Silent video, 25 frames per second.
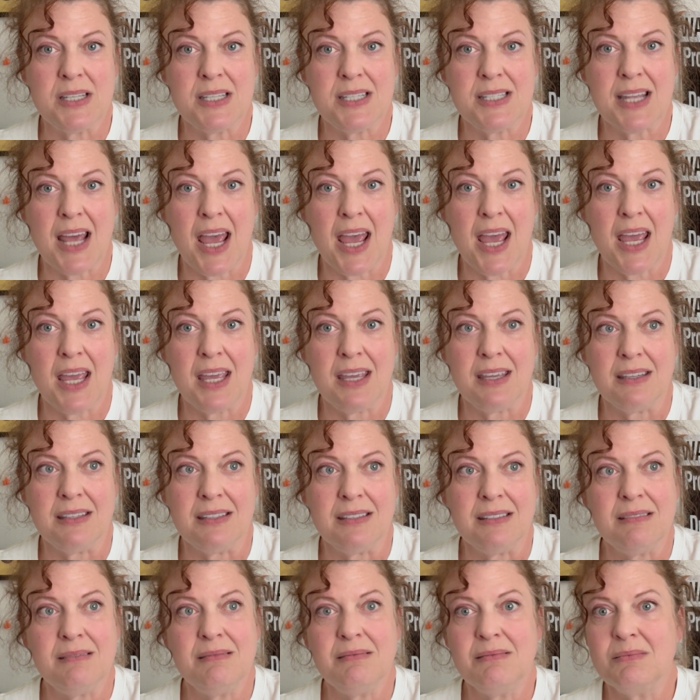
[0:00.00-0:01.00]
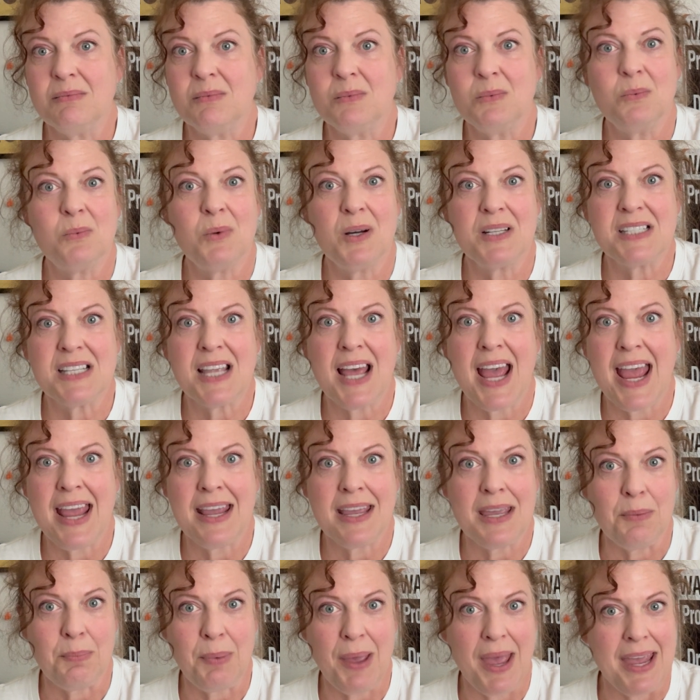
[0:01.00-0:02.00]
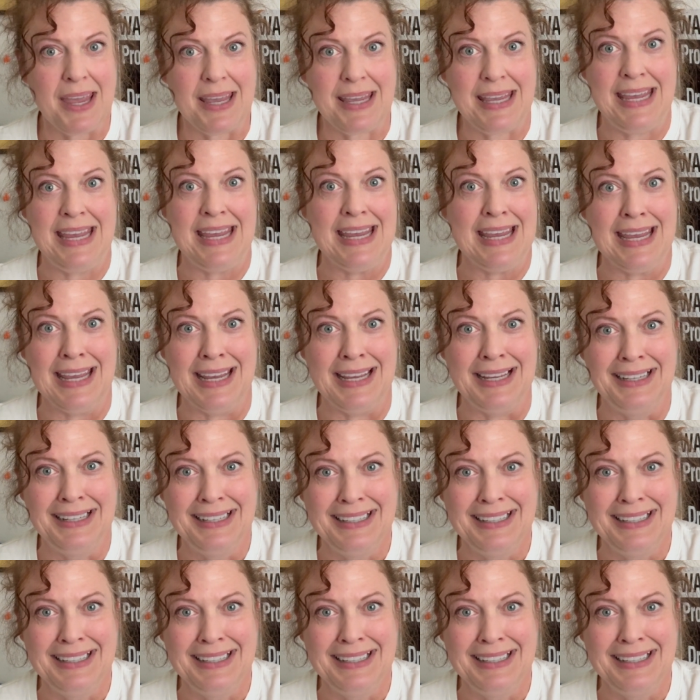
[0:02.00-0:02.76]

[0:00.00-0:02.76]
say, "What's a Hankey Pankey?"